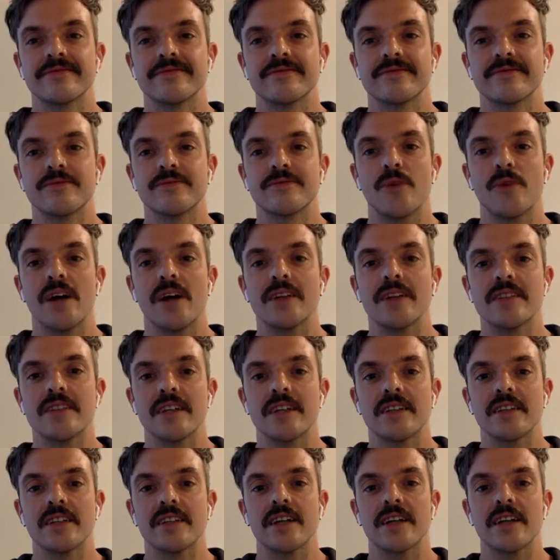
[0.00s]
Well
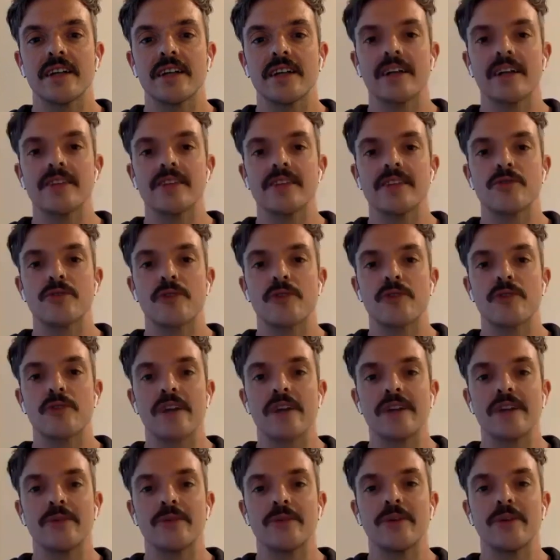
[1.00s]
done, guys. Great
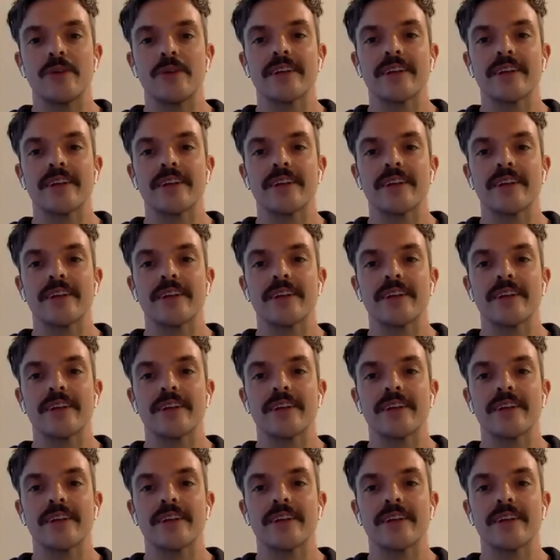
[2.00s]
work.